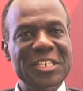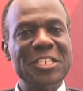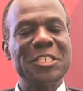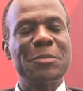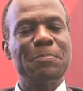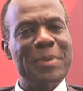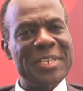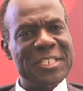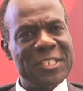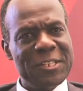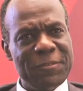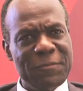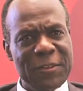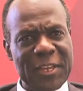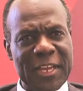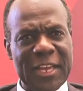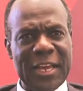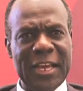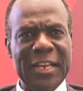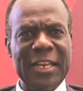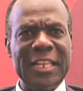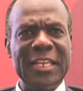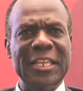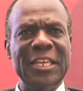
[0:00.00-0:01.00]

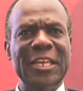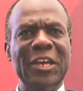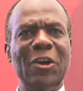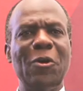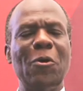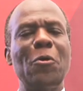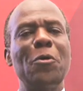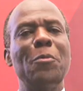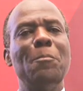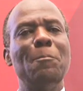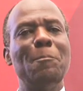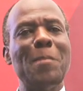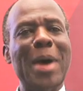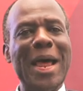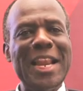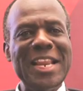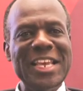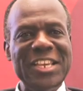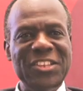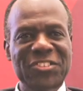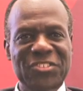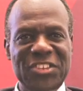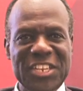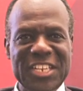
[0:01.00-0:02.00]
specifically on
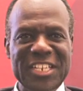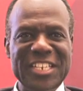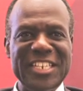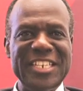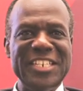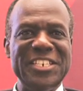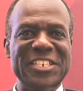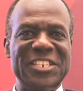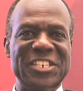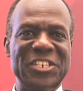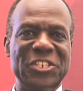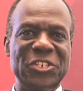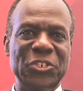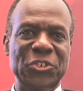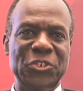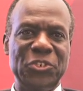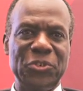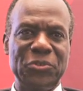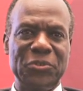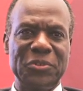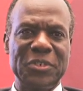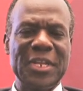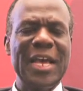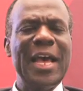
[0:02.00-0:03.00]
managing
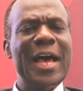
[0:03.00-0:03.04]
institutions.